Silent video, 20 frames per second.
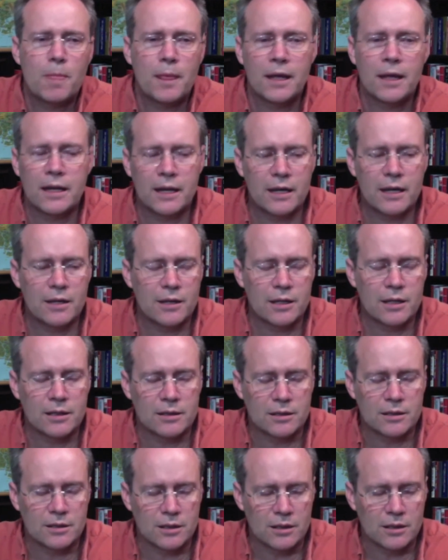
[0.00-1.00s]

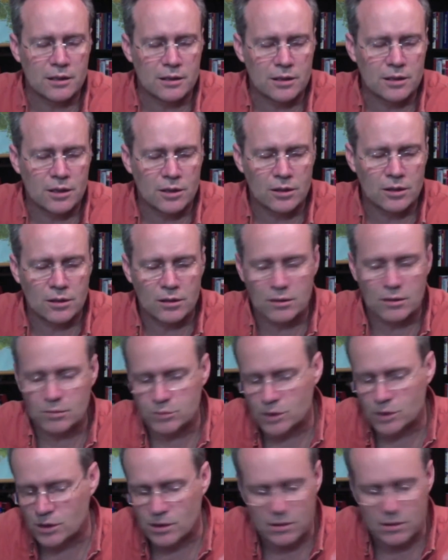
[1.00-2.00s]
and cull just